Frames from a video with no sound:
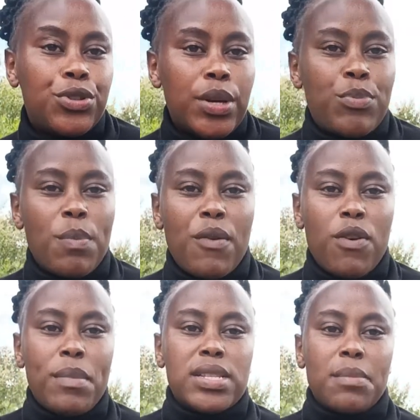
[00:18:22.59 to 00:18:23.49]
to the poor
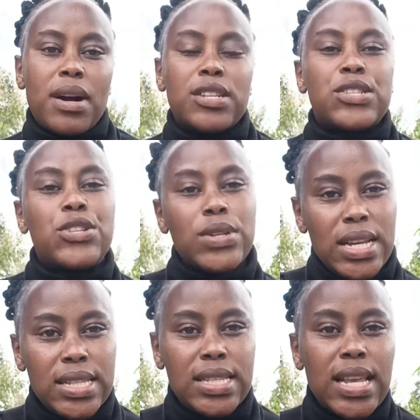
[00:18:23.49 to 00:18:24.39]
performance among
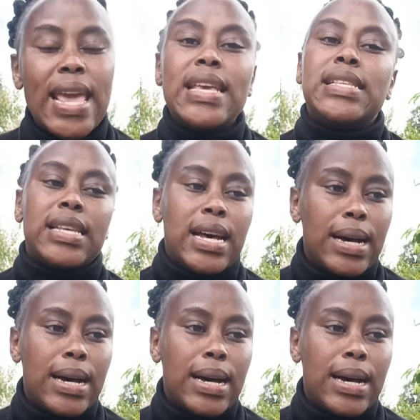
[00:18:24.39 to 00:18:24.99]
students is